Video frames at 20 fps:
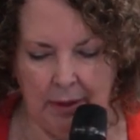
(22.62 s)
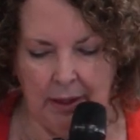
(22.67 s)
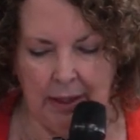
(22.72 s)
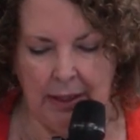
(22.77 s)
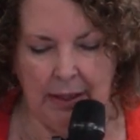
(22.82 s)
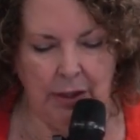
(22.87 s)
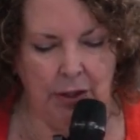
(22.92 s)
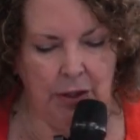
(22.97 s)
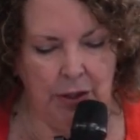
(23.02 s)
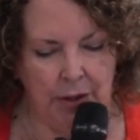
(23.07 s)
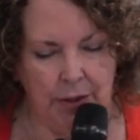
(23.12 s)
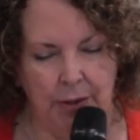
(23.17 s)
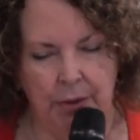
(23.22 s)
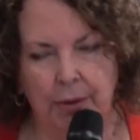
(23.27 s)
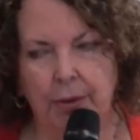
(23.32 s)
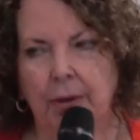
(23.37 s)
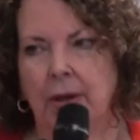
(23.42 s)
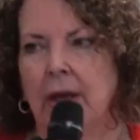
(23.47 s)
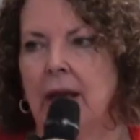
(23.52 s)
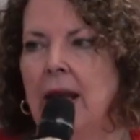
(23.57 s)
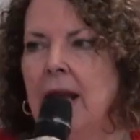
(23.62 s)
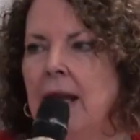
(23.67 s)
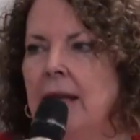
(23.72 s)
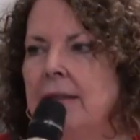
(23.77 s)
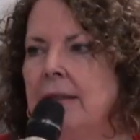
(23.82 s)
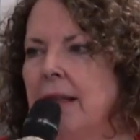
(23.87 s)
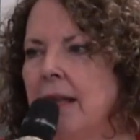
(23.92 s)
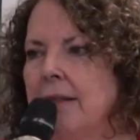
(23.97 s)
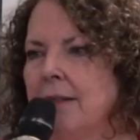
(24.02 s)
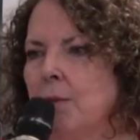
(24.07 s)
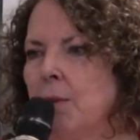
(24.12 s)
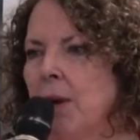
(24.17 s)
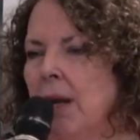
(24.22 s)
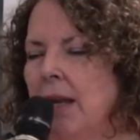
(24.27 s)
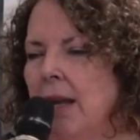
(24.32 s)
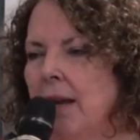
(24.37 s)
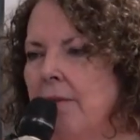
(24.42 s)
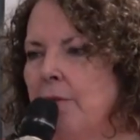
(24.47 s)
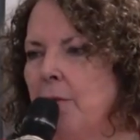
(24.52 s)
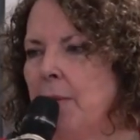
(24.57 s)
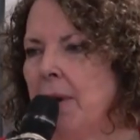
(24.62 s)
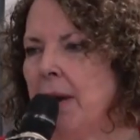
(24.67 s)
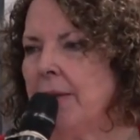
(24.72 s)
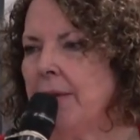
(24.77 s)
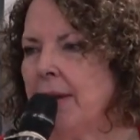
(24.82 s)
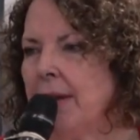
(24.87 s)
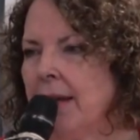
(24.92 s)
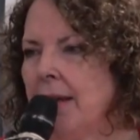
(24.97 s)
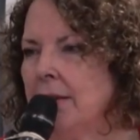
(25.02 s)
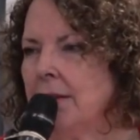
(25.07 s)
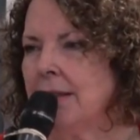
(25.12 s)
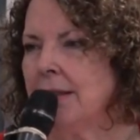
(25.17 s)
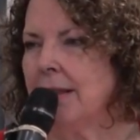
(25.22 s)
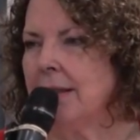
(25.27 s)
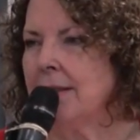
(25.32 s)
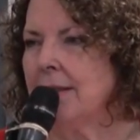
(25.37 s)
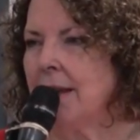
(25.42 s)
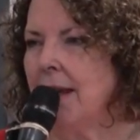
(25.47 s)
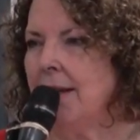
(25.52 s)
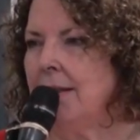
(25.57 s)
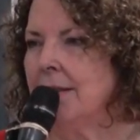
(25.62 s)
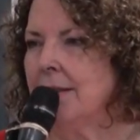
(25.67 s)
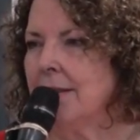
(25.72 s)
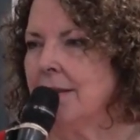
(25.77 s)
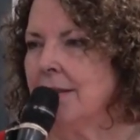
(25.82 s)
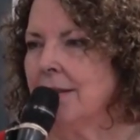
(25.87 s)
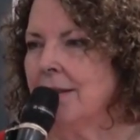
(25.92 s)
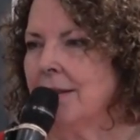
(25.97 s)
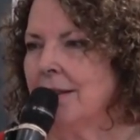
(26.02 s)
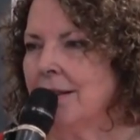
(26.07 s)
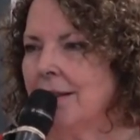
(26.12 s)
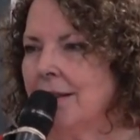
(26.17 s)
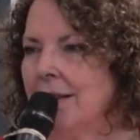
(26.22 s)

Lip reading: He knew. See, that's what I love about the Celtic saints,